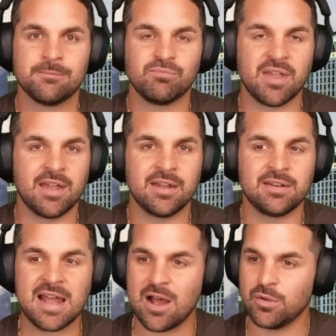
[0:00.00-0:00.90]

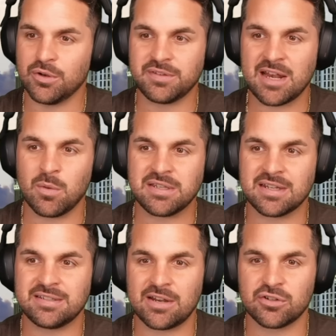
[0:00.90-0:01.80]
And now, you know, Dana White's
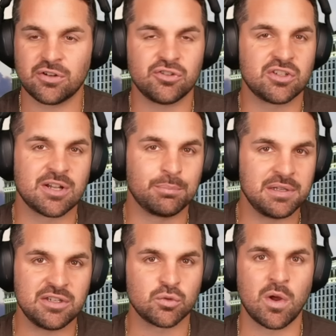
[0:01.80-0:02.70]
Contender Series just
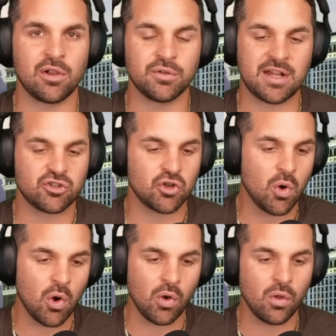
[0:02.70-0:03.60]
completely swallowed that show
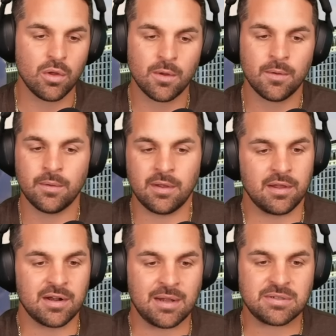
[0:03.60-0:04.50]
whole.
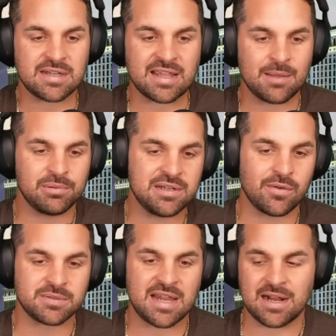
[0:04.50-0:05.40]
And I can't believe
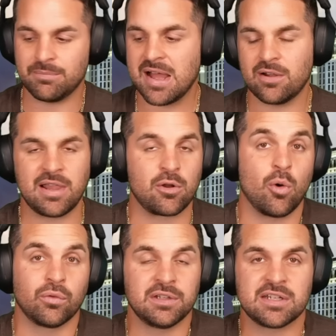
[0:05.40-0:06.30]
I'm saying I'm not like
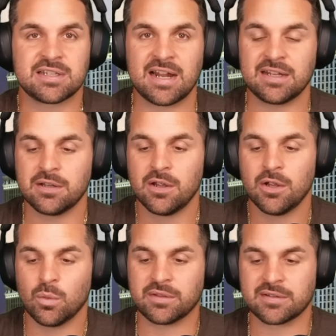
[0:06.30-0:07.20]
overly excited
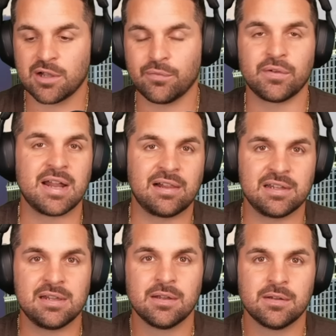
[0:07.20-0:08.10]
with the tough
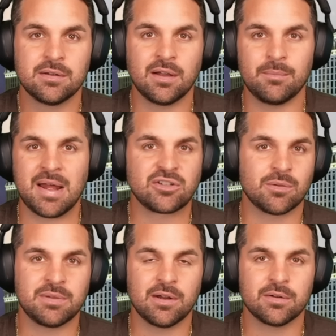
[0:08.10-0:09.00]
finale
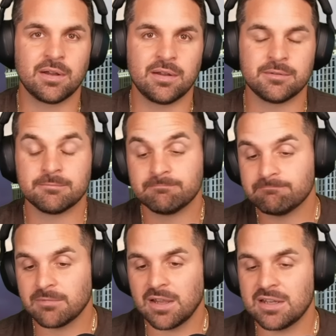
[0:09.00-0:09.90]
matchup there. And
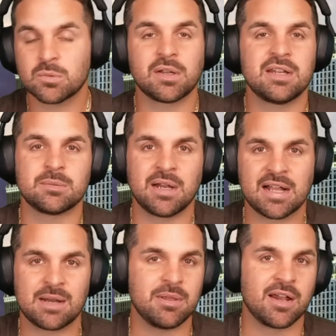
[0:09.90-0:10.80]
it is what it is, man. I
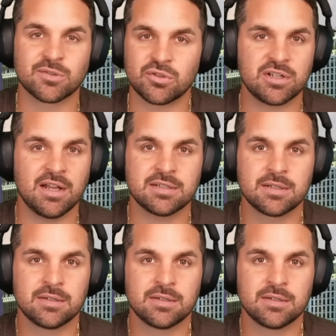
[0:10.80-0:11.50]
got to be honest with you guys.